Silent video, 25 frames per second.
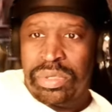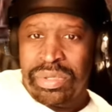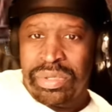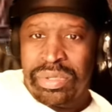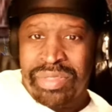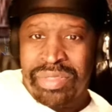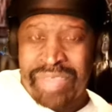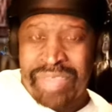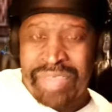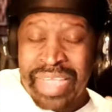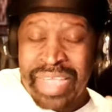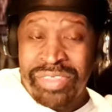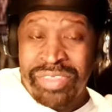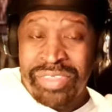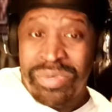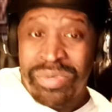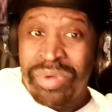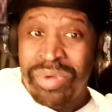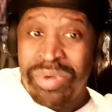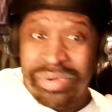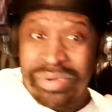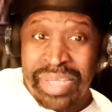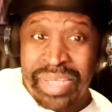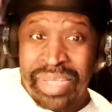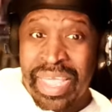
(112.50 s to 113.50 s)
J2
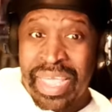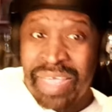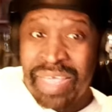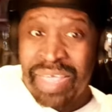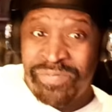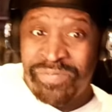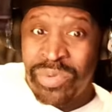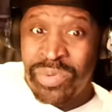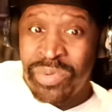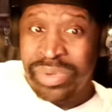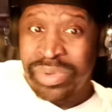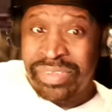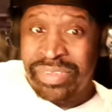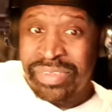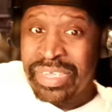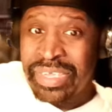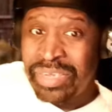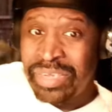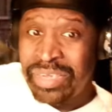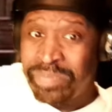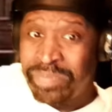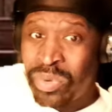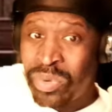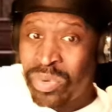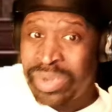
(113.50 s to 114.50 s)
only had
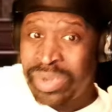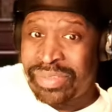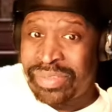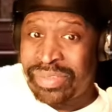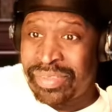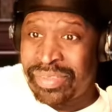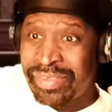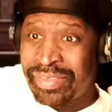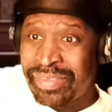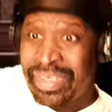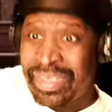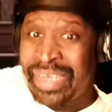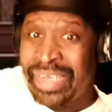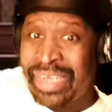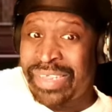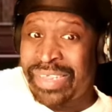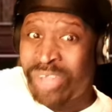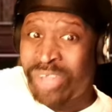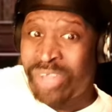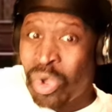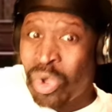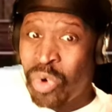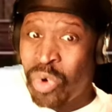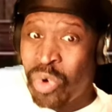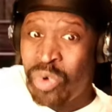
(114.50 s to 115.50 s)
14 points and said his
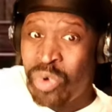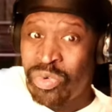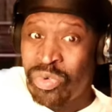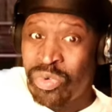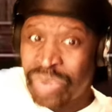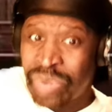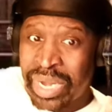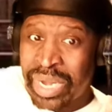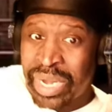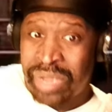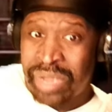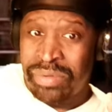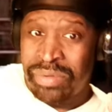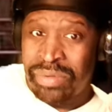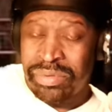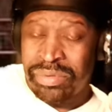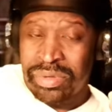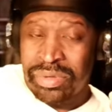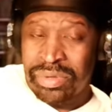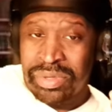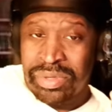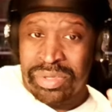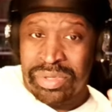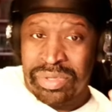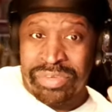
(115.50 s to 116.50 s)
whole round.
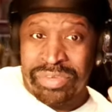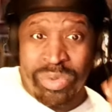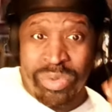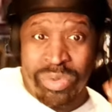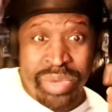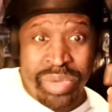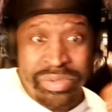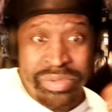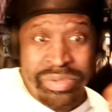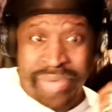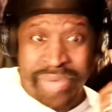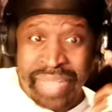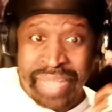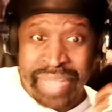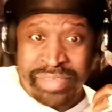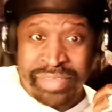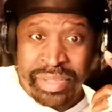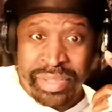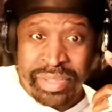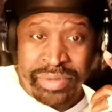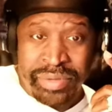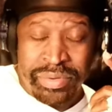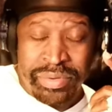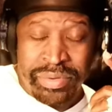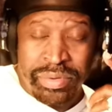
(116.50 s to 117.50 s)
So what do that tell
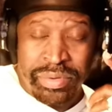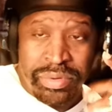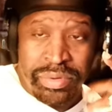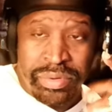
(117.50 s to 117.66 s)
you?